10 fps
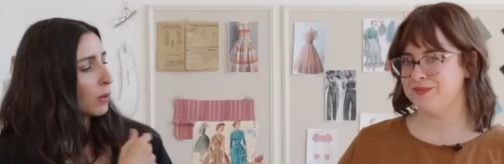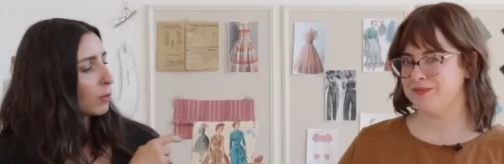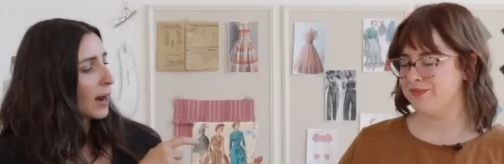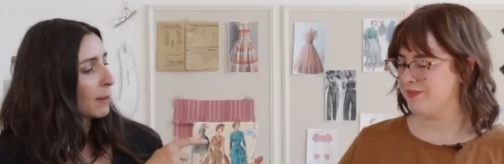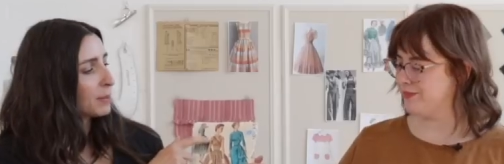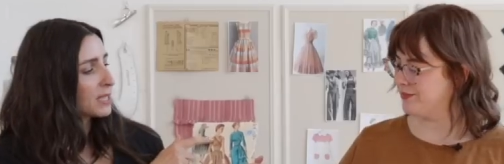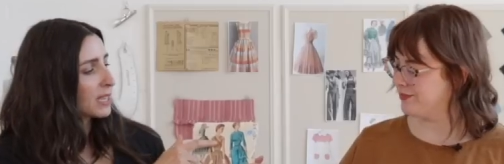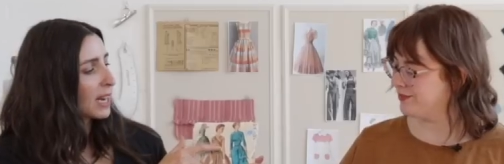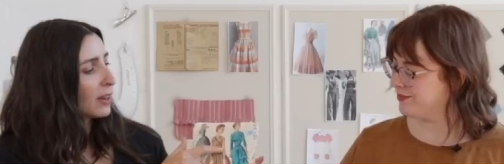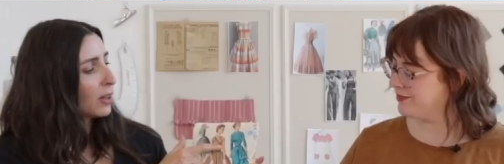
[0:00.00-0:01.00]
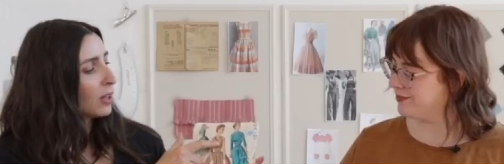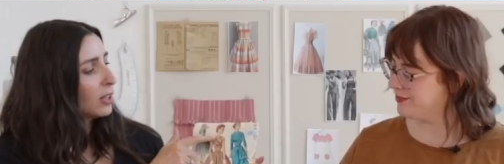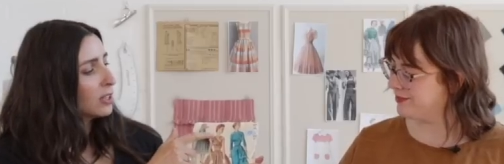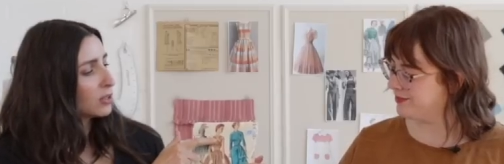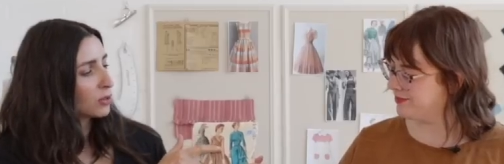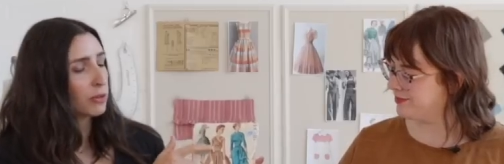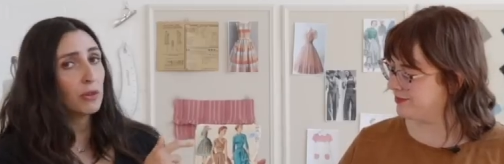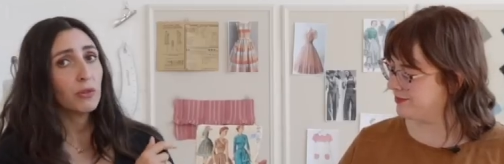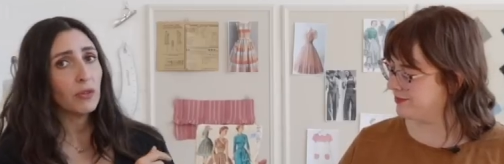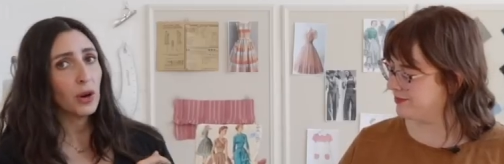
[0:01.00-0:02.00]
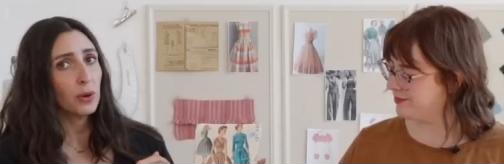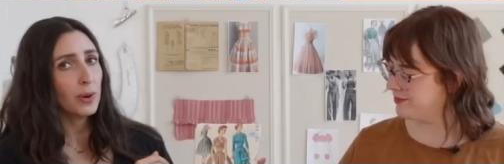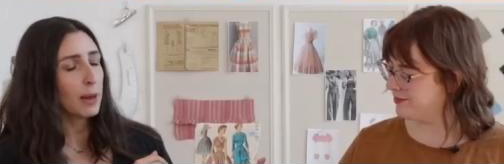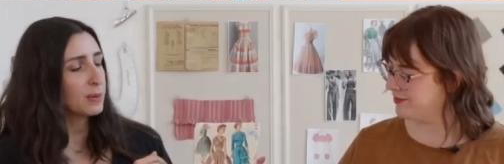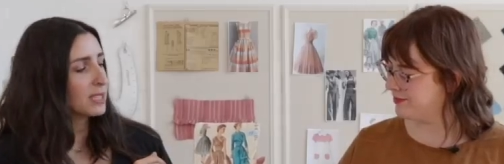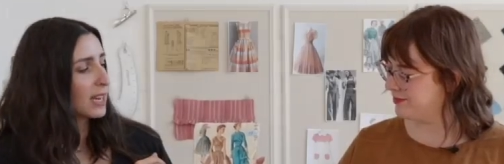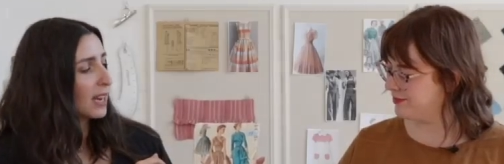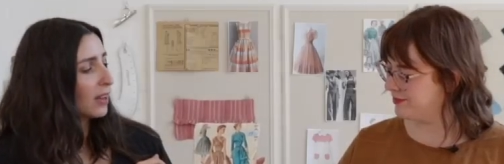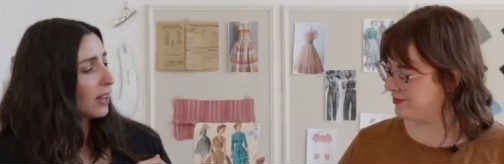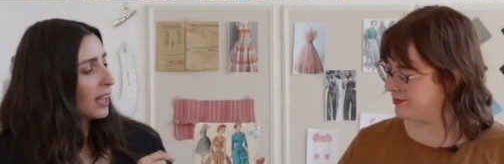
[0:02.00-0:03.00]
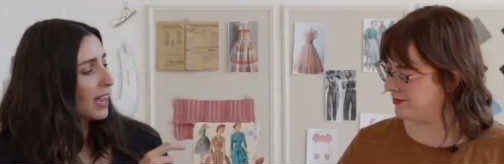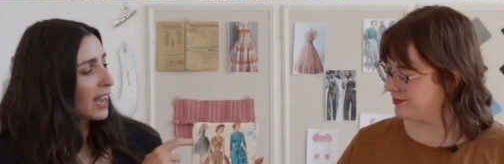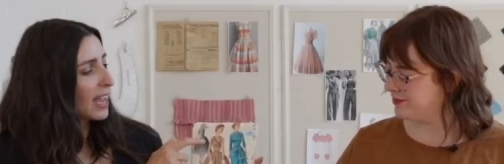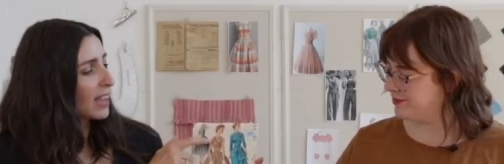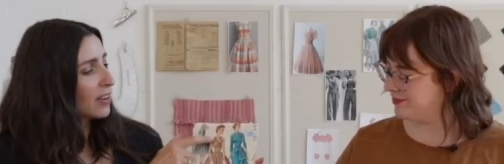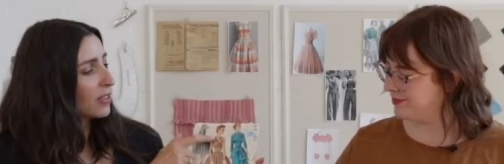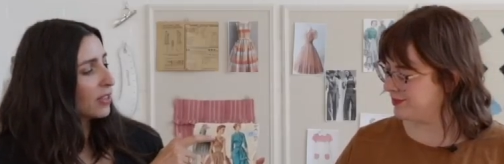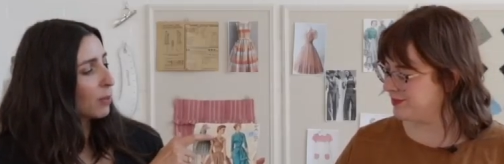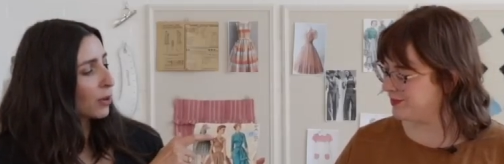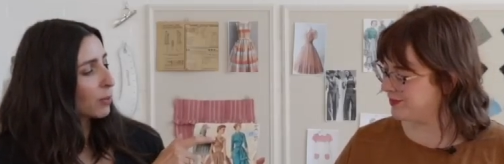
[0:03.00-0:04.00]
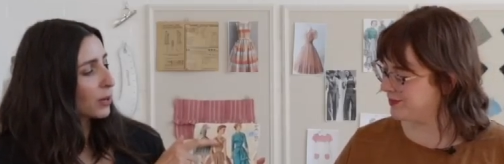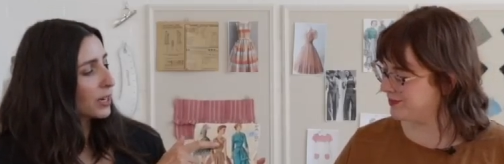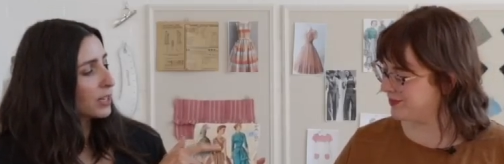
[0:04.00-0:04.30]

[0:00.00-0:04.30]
Speaker 1: wrap style, so sort of a faux wrap style, and the border print